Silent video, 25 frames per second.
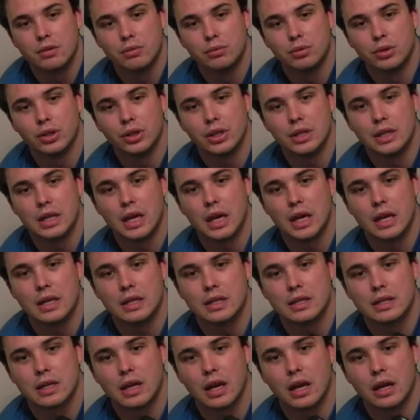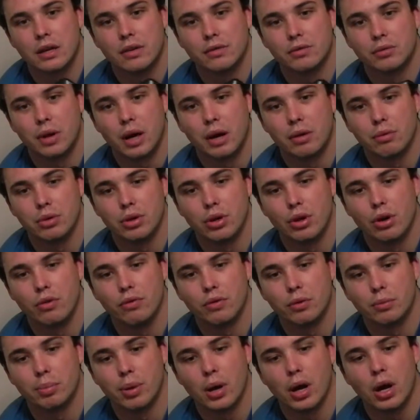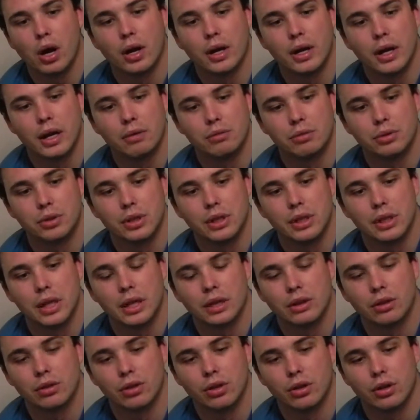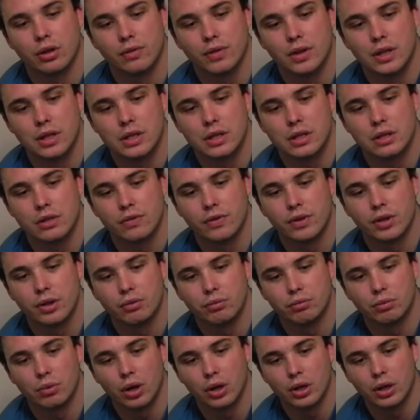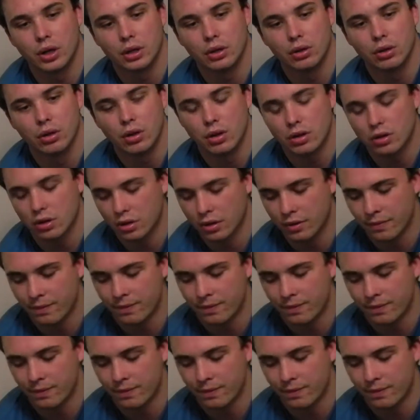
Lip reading: Really nice, kind of rounded over pod. I really like the look of this. It's a very rugged look.